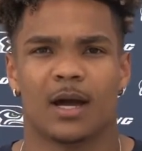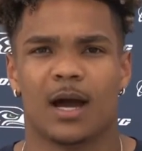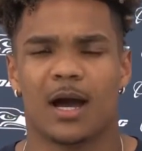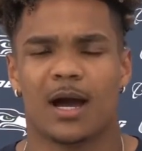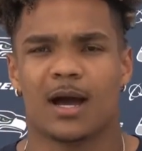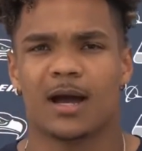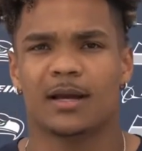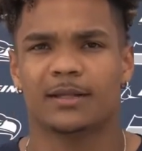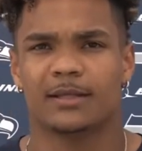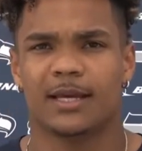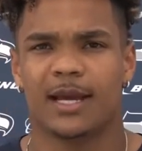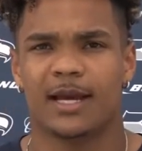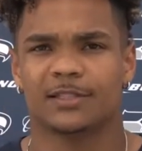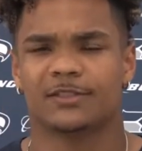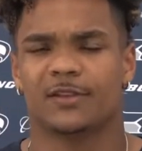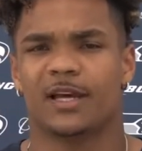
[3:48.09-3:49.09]

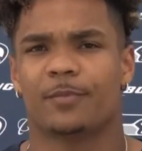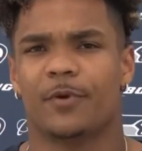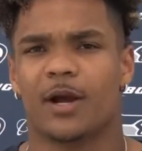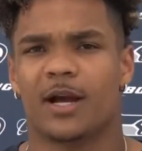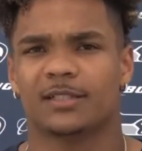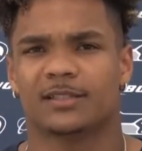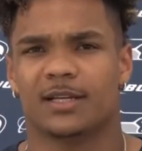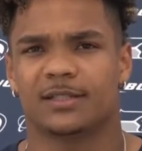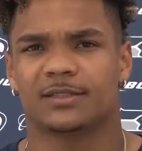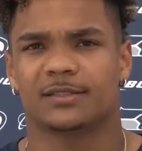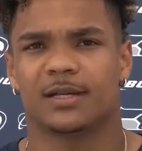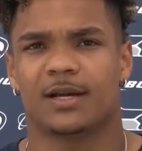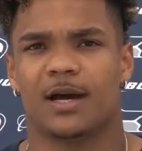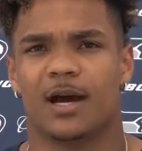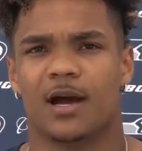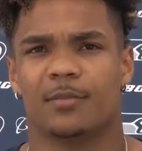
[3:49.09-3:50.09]
Yeah, so that process
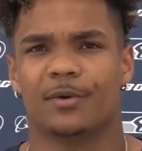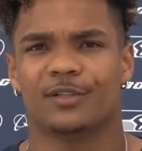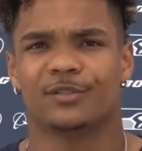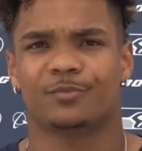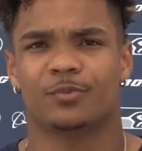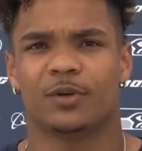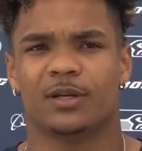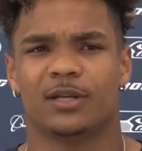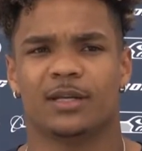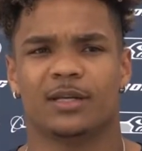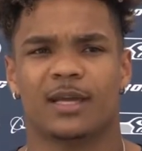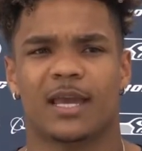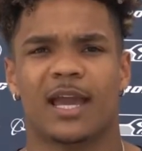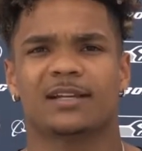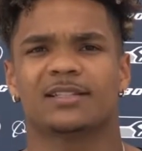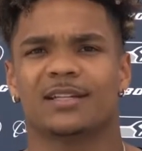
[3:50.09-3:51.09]
is pretty
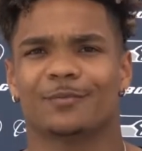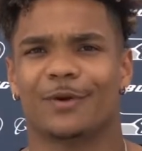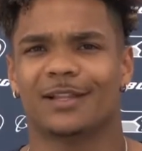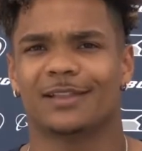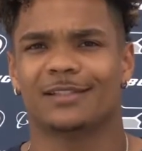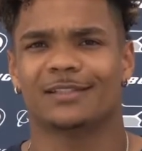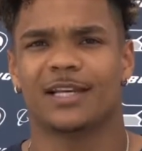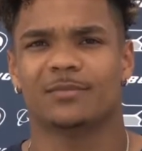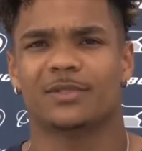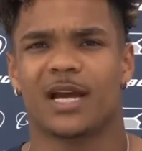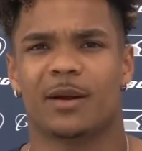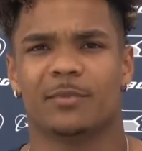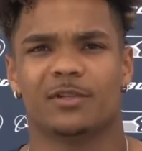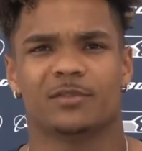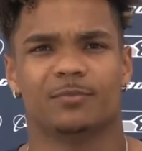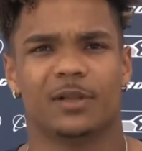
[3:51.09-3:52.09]
hectic, but at the same
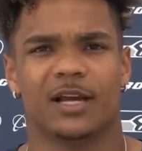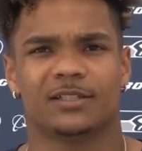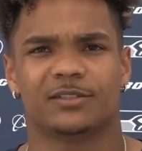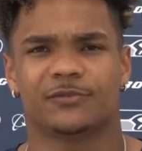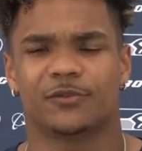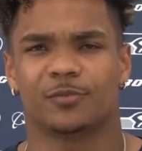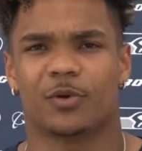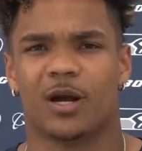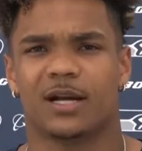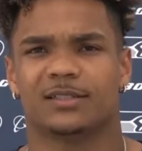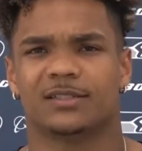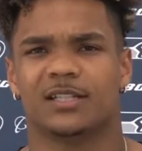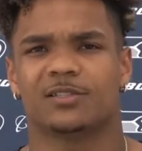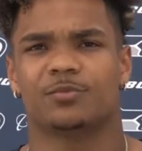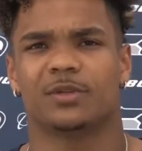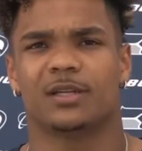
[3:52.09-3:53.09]
time, it's a blissful
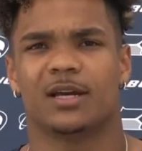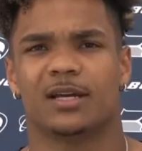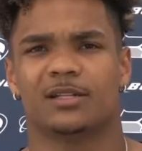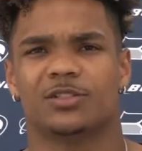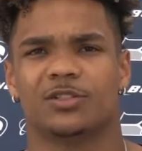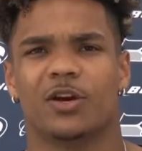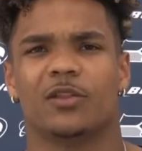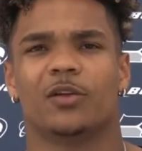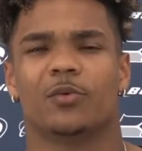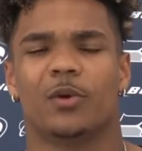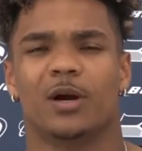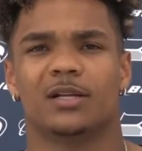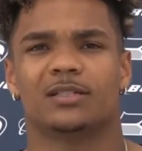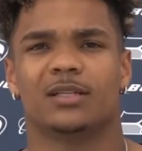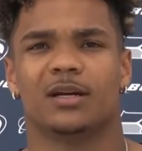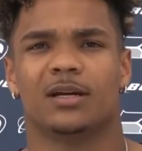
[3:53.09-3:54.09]
process because, you know, there
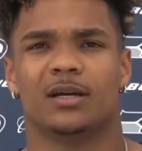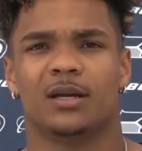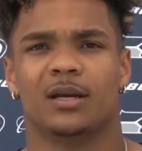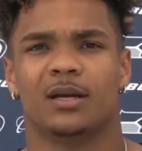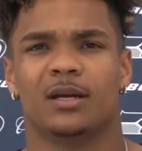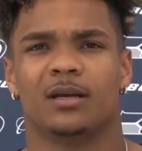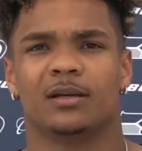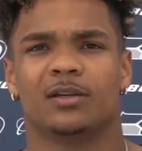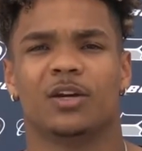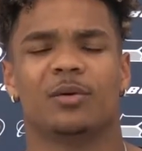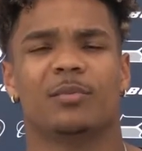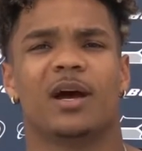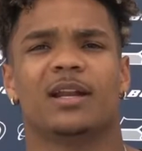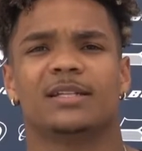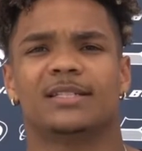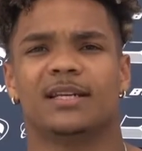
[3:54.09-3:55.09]
was a good
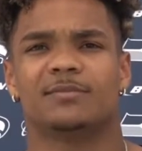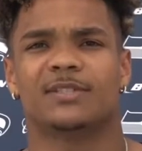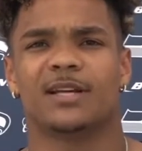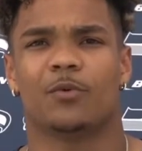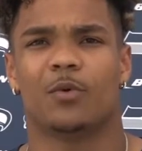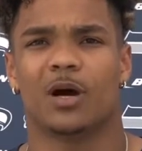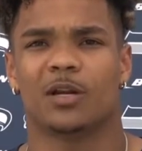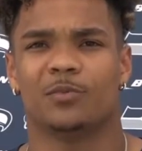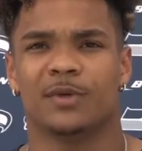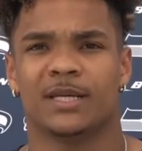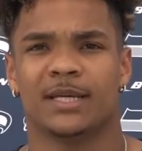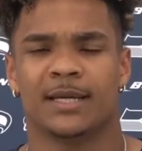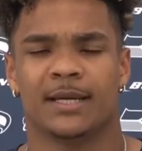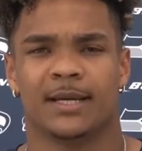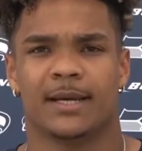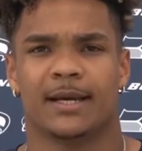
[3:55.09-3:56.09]
amount of teams that wanted
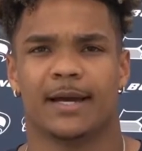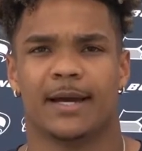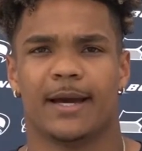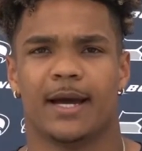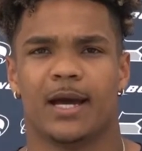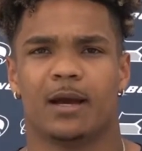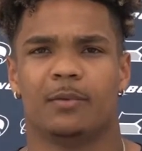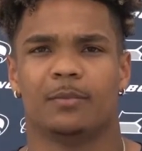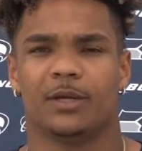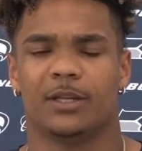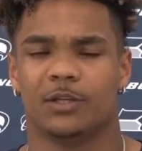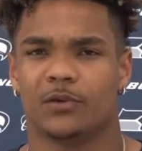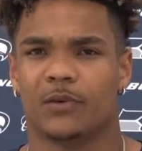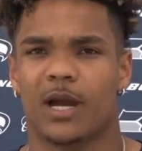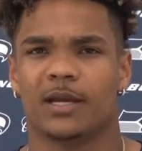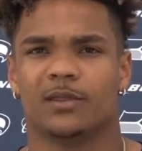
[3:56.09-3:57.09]
me. And
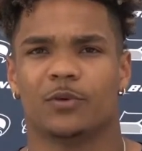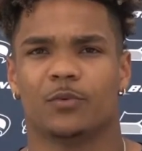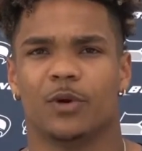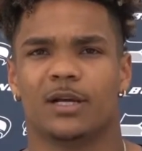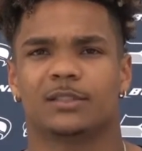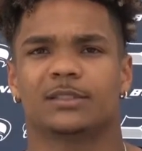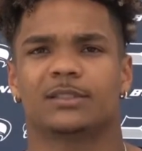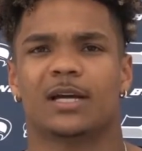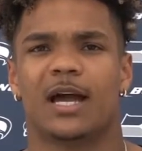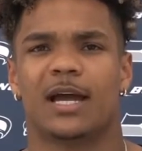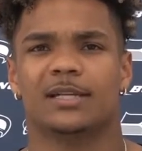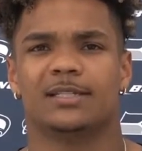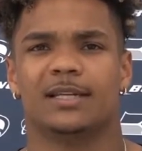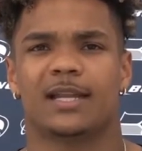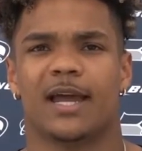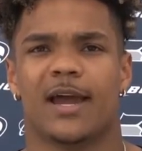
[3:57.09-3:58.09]
you're right, I
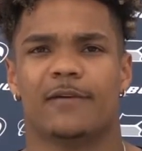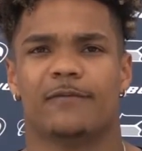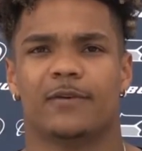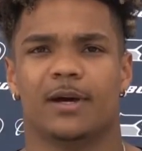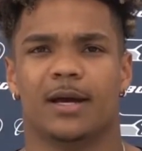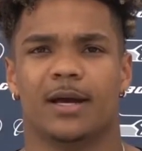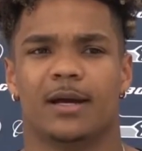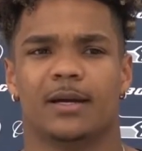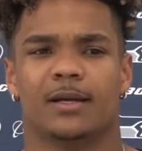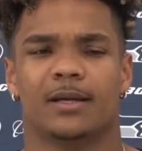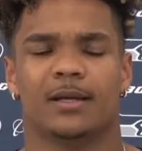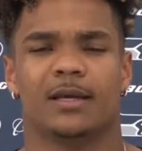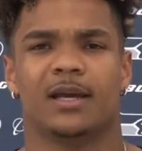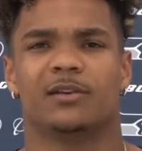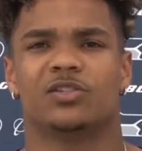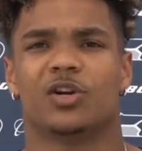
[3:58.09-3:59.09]
did have,
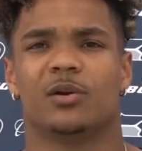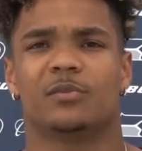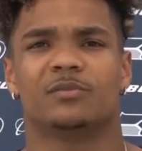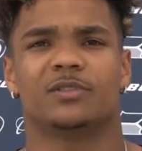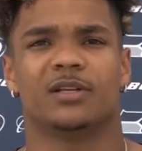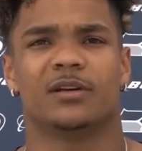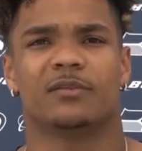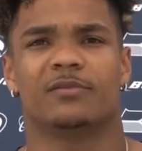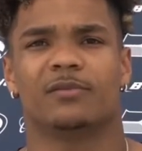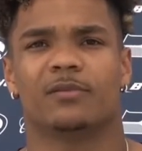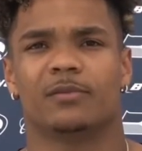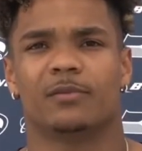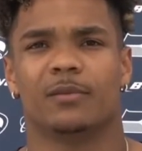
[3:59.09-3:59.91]
in terms of